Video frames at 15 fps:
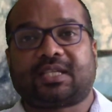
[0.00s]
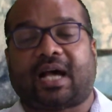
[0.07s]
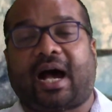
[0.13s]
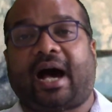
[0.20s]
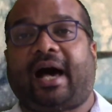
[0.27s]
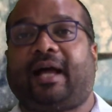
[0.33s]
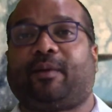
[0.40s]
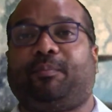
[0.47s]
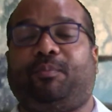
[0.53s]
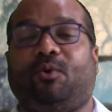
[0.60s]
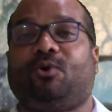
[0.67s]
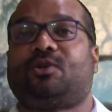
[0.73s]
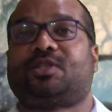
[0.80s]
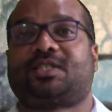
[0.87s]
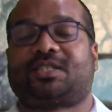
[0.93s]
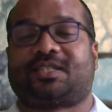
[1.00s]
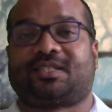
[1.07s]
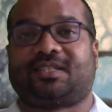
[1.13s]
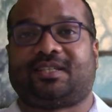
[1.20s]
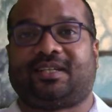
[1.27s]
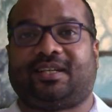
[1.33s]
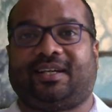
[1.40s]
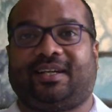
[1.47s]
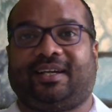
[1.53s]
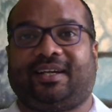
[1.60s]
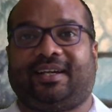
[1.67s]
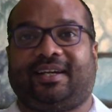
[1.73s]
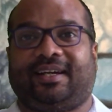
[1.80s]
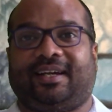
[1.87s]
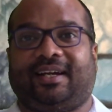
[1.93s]
are books
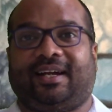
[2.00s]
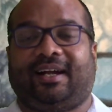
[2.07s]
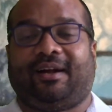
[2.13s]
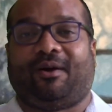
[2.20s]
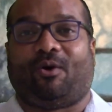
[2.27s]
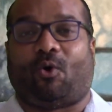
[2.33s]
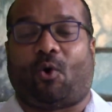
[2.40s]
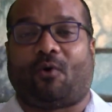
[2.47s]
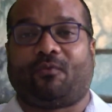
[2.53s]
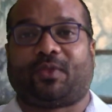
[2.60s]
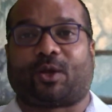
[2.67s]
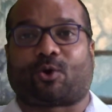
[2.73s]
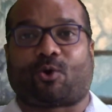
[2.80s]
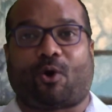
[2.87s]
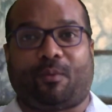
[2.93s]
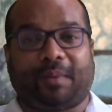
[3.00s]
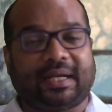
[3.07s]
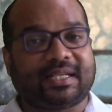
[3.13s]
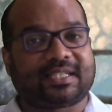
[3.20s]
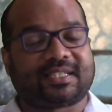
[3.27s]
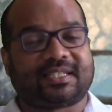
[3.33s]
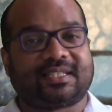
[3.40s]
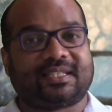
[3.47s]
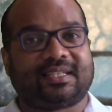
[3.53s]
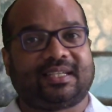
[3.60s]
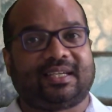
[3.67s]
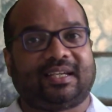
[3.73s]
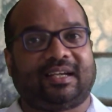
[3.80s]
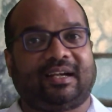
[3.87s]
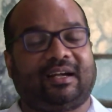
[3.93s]
of the Romans
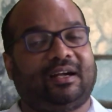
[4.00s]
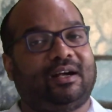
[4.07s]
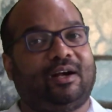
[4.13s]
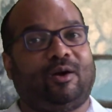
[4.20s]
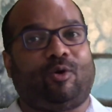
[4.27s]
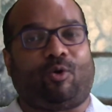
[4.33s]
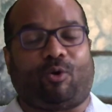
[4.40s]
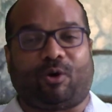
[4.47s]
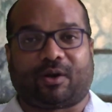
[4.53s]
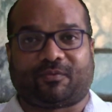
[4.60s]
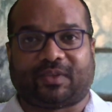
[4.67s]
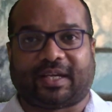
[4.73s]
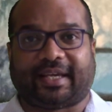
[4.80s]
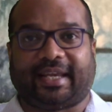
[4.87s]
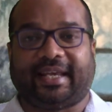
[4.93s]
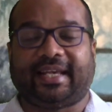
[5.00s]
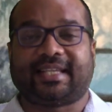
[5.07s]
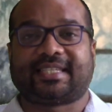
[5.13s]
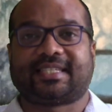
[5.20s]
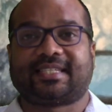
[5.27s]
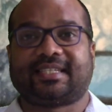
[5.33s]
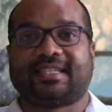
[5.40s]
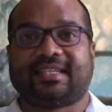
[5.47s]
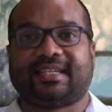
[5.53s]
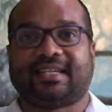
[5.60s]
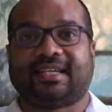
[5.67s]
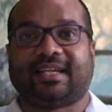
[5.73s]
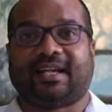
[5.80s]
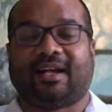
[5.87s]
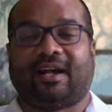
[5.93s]
or of the Greeks
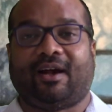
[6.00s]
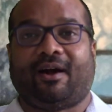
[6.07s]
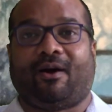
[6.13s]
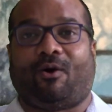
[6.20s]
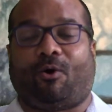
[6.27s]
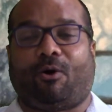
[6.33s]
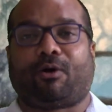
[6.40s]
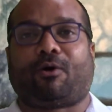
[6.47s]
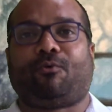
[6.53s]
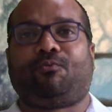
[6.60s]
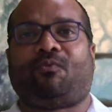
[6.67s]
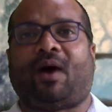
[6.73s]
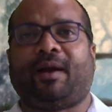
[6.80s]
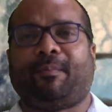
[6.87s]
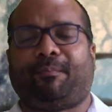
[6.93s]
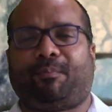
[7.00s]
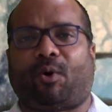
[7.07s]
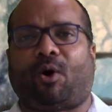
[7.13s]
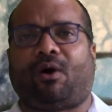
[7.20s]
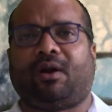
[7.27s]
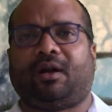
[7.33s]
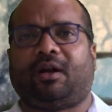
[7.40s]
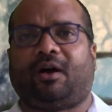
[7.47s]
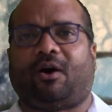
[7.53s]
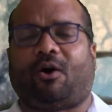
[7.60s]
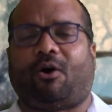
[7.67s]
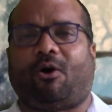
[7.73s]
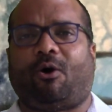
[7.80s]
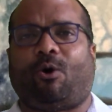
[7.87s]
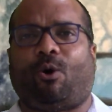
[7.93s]
or of one Paul
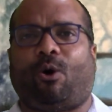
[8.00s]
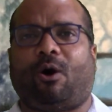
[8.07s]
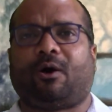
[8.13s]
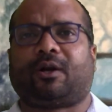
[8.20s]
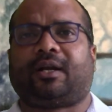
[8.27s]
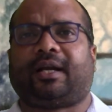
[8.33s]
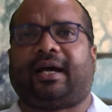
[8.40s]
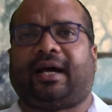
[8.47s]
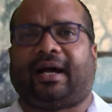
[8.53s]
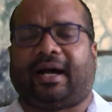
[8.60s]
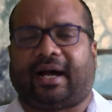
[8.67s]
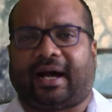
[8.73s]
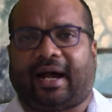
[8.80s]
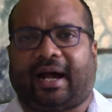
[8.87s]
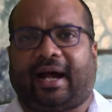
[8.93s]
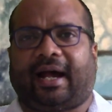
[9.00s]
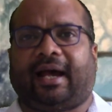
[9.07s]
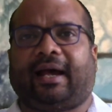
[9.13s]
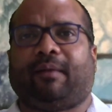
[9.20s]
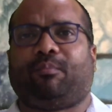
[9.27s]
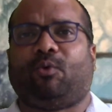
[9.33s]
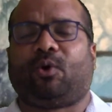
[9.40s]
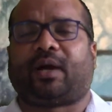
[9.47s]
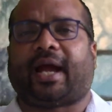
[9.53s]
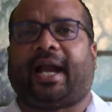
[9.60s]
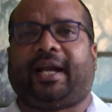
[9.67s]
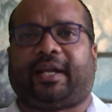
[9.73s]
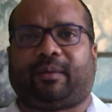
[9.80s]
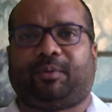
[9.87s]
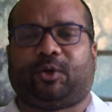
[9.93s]
or a book
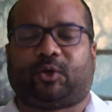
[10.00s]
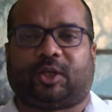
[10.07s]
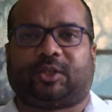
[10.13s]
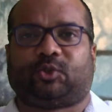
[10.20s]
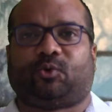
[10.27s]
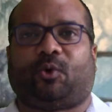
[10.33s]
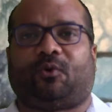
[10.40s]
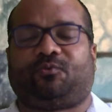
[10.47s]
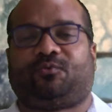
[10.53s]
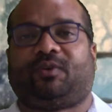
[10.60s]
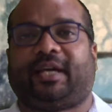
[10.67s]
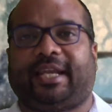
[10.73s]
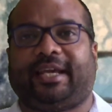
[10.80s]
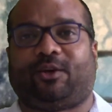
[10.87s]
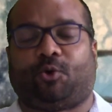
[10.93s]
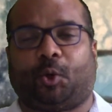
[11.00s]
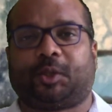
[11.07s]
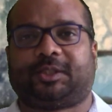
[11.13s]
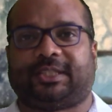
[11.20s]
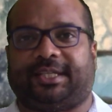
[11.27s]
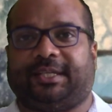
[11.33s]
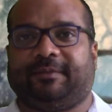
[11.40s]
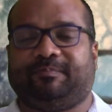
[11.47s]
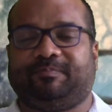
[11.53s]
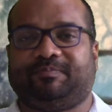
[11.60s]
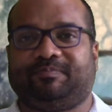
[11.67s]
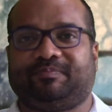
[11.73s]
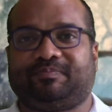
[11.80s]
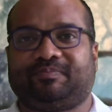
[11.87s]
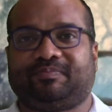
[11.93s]
attributed to of Greek origin.
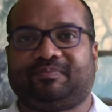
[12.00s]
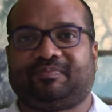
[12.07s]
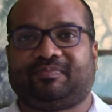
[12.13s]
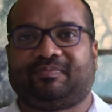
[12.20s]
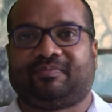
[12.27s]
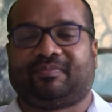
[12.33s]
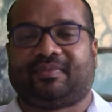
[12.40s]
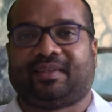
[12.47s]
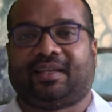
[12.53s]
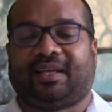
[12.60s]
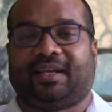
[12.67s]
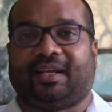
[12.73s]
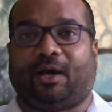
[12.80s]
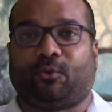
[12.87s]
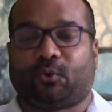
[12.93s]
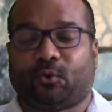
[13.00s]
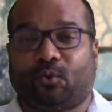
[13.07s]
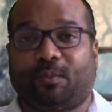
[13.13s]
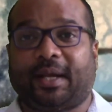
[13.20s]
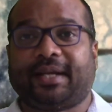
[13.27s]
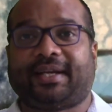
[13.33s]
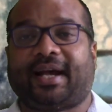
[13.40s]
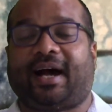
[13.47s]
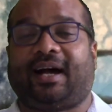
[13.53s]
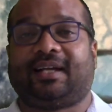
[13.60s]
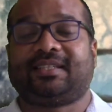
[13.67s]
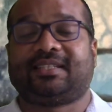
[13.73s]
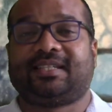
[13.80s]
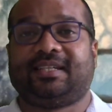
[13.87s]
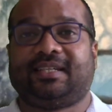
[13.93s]
Now you might
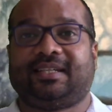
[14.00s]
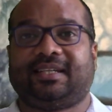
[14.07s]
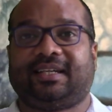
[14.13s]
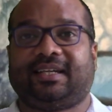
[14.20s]
ask,